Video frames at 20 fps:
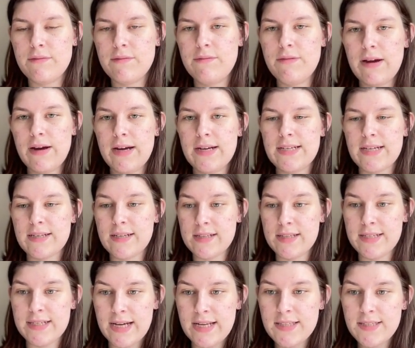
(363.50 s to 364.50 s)
very
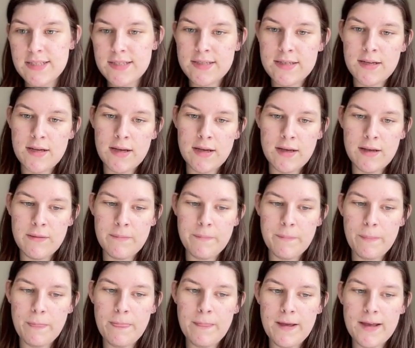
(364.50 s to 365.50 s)
technically dense,
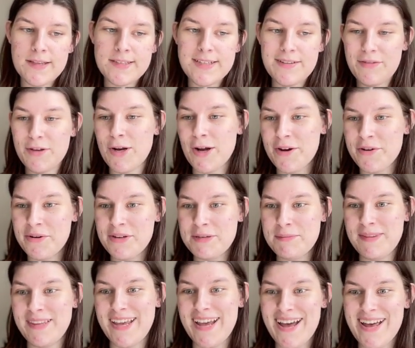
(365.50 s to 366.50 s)
it's definitely not going to
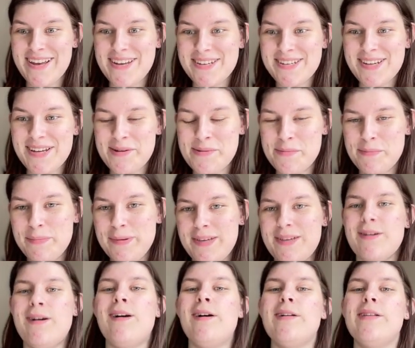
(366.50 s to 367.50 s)
be the end and
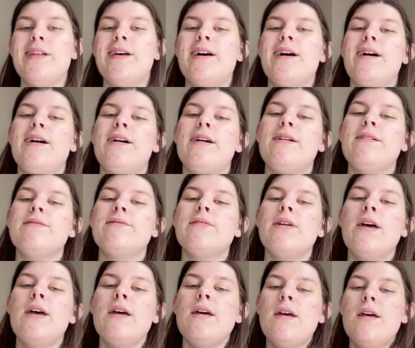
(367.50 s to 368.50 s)
be all of
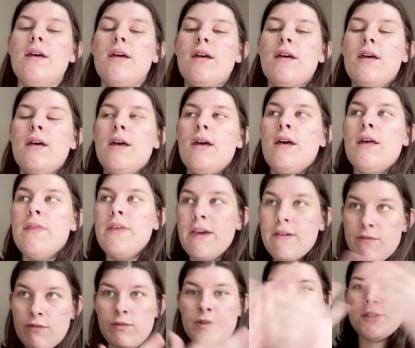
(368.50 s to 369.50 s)
the
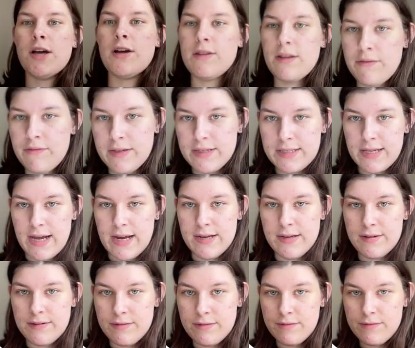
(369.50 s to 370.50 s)
result of this kind
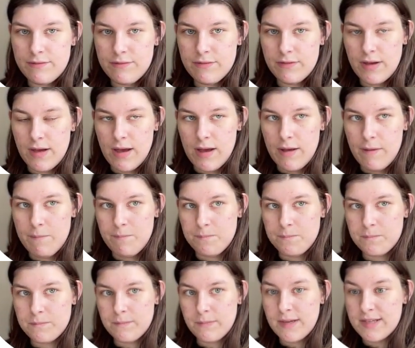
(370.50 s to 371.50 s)
of
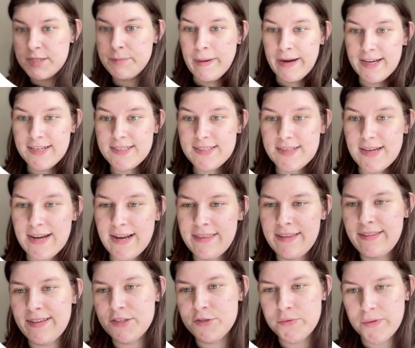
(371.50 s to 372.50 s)
space. And I
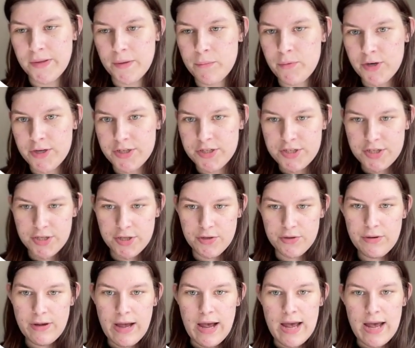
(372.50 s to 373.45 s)
think that's really important too.